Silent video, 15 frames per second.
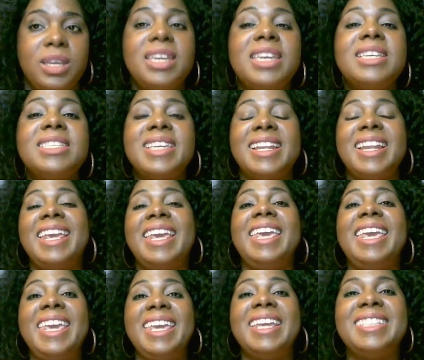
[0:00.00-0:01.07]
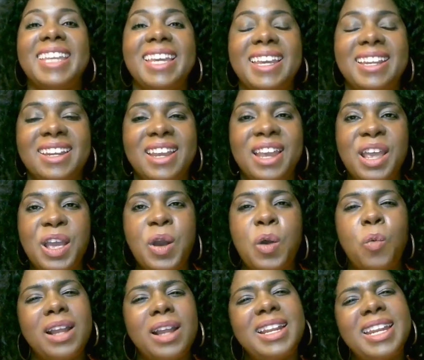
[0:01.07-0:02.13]
He said he did.
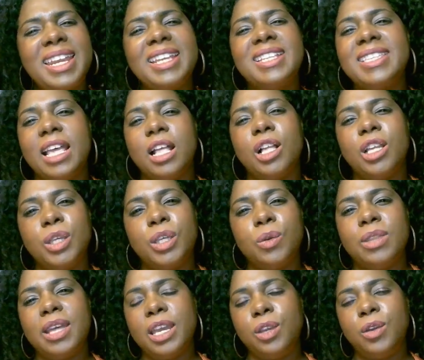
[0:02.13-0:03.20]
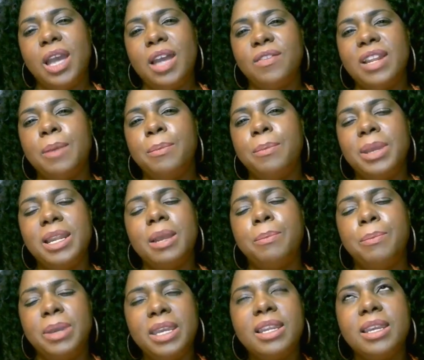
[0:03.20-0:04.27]
What did he tell you that you haven't been
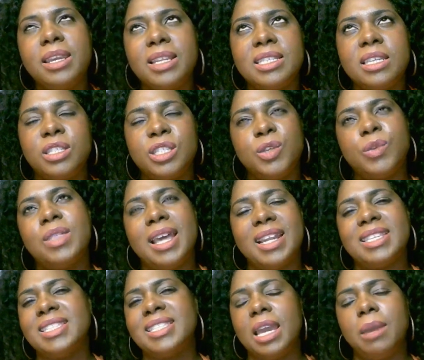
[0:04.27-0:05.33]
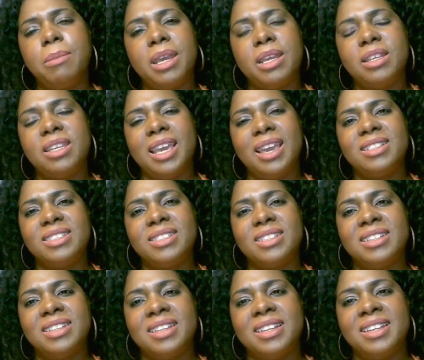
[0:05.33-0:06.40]
obedient to that assignment yet?
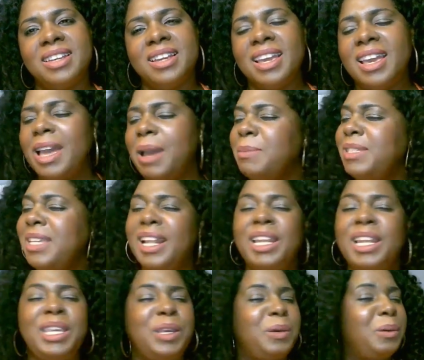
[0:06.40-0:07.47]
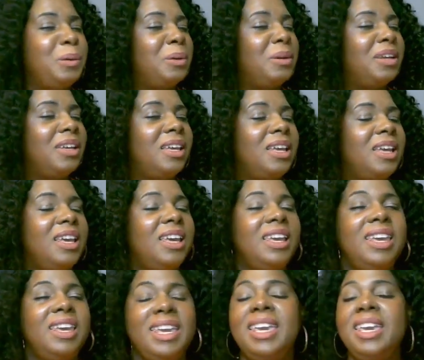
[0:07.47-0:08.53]
I'm telling you,
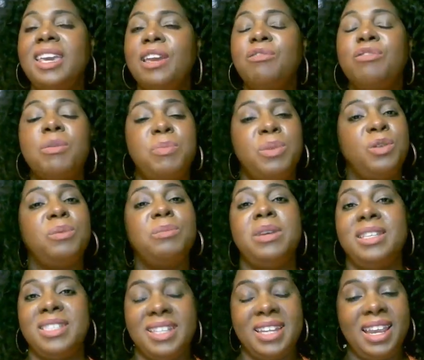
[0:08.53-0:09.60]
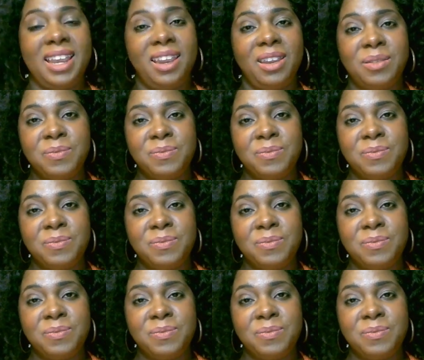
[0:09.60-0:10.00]
he rebuked me today.